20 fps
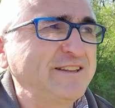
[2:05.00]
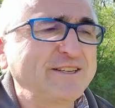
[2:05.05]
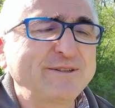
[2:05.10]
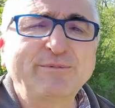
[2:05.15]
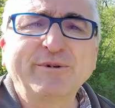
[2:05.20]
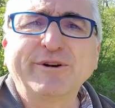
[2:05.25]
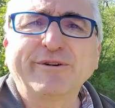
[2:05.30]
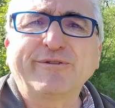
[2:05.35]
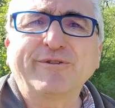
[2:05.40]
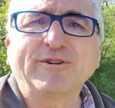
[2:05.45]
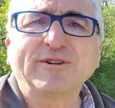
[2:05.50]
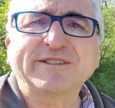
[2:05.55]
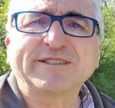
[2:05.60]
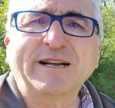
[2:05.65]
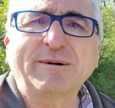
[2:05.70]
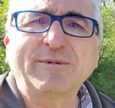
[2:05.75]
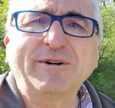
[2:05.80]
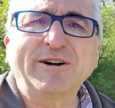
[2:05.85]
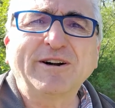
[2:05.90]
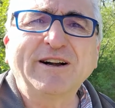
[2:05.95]
these beautiful
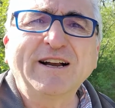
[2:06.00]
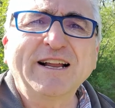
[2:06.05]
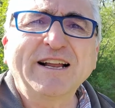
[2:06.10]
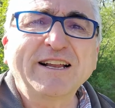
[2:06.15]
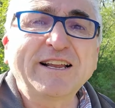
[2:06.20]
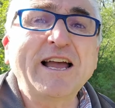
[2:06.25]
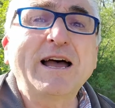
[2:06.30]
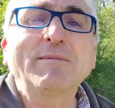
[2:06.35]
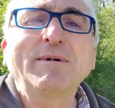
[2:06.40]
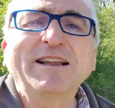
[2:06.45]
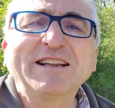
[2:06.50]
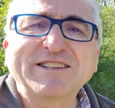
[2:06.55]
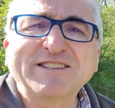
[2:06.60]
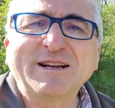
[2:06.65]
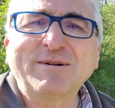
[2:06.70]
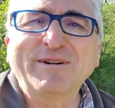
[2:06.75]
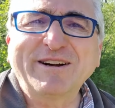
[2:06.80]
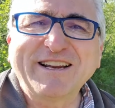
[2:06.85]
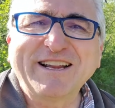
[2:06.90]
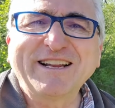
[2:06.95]
summer, coming
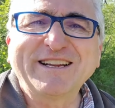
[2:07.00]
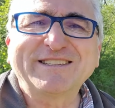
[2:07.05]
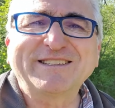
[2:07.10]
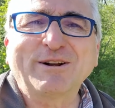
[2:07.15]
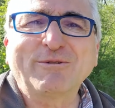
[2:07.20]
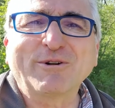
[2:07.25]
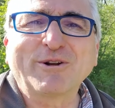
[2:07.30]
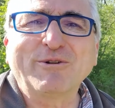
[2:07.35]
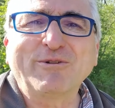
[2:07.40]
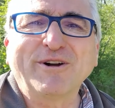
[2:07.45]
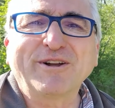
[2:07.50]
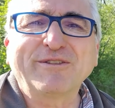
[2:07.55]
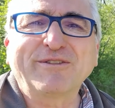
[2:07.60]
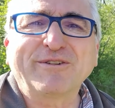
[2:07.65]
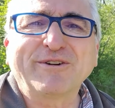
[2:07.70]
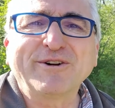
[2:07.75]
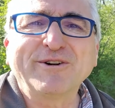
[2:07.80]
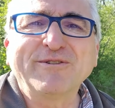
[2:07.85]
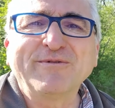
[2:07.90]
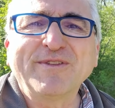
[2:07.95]
summer days that we're going
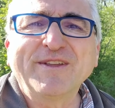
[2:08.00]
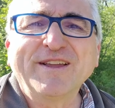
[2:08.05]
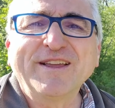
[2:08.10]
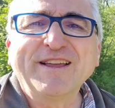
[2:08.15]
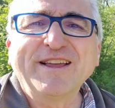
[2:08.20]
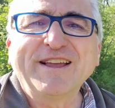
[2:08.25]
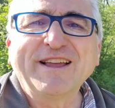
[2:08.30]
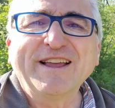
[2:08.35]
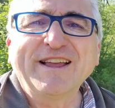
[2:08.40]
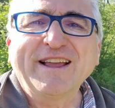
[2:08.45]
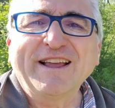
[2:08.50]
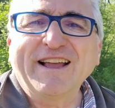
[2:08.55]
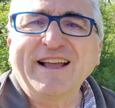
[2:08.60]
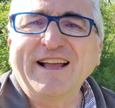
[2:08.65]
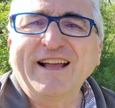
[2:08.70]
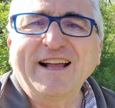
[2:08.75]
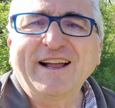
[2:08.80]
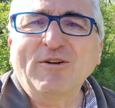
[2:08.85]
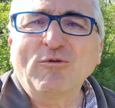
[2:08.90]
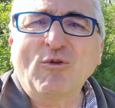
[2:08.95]
through,
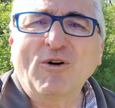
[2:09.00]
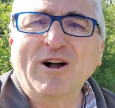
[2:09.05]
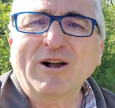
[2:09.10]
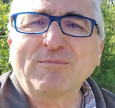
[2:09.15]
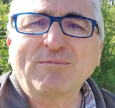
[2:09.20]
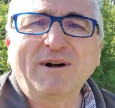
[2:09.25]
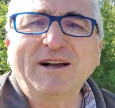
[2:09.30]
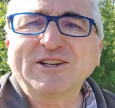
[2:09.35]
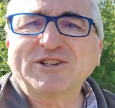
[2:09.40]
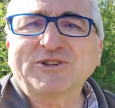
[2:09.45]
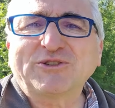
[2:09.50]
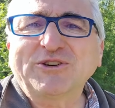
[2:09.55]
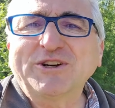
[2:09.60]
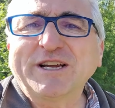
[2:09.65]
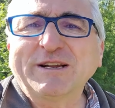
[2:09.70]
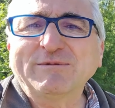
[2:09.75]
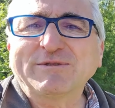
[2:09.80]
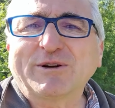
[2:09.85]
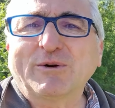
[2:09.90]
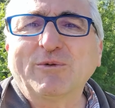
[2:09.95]
and walk by
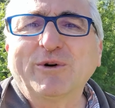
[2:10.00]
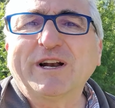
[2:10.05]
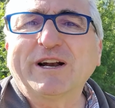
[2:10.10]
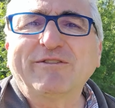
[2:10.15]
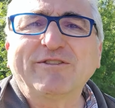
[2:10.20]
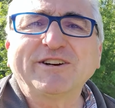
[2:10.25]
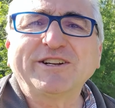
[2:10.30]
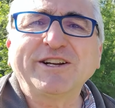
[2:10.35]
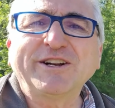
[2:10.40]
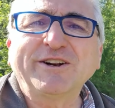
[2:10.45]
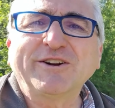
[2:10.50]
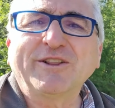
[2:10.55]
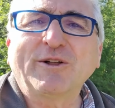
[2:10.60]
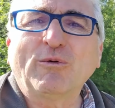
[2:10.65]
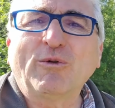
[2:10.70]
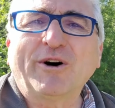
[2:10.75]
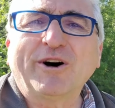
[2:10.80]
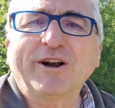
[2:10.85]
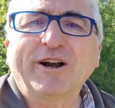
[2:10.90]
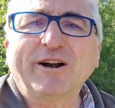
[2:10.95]
streams or whatever to hear the
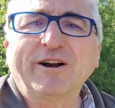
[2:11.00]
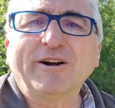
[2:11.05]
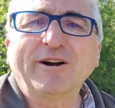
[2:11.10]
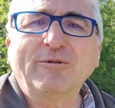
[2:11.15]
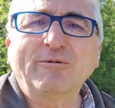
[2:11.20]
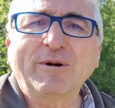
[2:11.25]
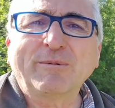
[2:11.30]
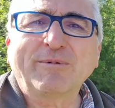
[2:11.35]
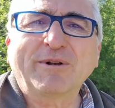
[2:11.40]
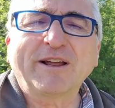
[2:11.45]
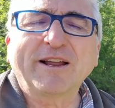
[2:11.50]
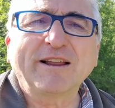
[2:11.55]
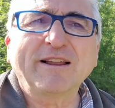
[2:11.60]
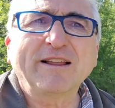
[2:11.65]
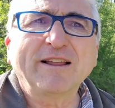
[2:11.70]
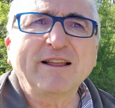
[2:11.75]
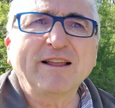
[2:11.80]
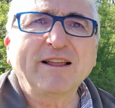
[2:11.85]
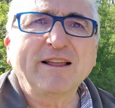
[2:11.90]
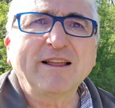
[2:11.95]
water rippling,
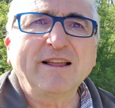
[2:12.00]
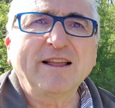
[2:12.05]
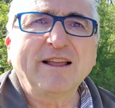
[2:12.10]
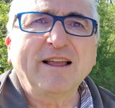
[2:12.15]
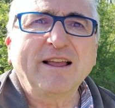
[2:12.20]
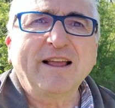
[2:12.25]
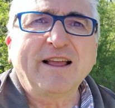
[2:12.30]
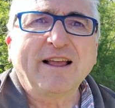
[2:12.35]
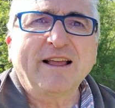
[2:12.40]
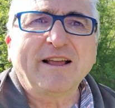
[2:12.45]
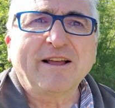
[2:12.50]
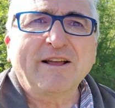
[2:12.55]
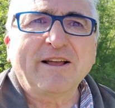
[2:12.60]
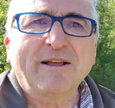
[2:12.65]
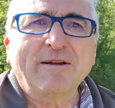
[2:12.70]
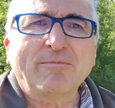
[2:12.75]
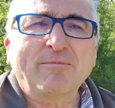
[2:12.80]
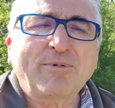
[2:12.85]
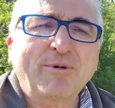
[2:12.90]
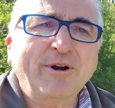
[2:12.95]

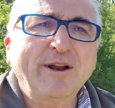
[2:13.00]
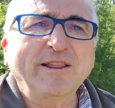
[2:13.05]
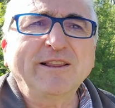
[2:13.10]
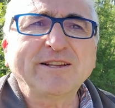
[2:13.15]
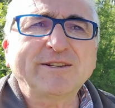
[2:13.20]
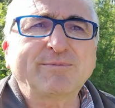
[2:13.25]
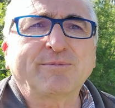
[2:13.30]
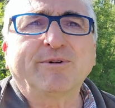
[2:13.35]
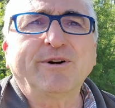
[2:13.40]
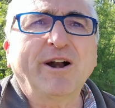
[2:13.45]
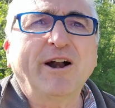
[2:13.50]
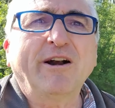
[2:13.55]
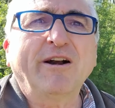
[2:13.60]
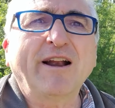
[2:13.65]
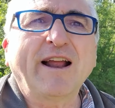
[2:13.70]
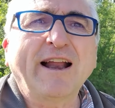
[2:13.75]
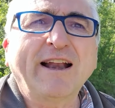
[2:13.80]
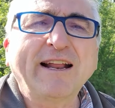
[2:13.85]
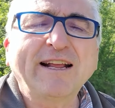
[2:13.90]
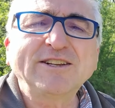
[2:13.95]
pray this prayer.
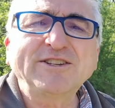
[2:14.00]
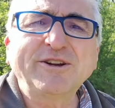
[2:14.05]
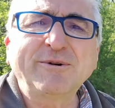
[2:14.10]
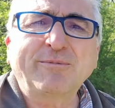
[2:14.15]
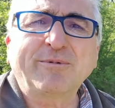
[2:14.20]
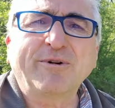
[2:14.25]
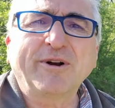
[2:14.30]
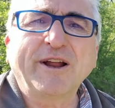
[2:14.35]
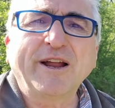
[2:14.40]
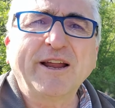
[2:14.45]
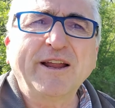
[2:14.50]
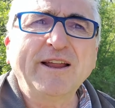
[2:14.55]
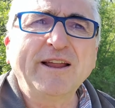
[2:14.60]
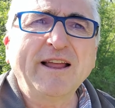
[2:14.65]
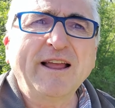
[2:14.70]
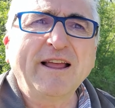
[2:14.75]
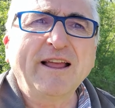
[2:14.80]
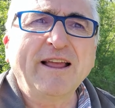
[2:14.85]
And as you pray,